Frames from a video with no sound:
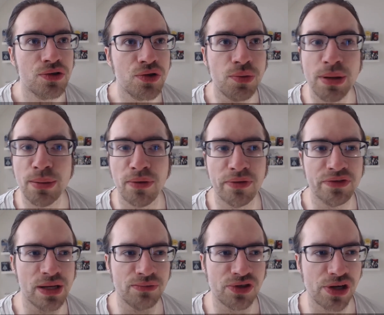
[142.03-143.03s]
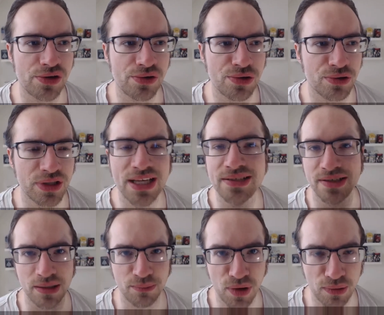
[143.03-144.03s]
two people of the same gender
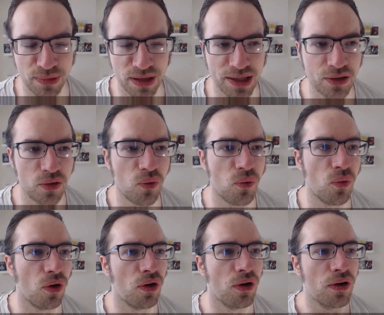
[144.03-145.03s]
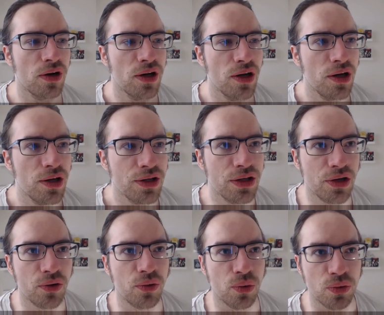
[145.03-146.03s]
kissing in public or you
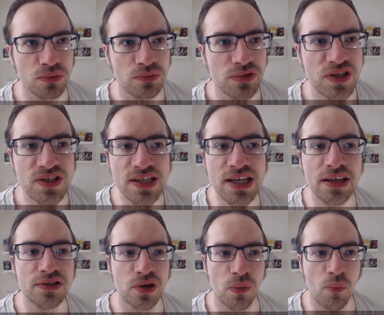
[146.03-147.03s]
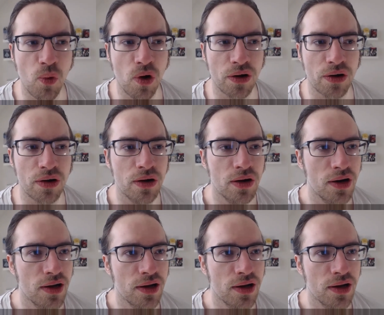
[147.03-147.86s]
know seeing someone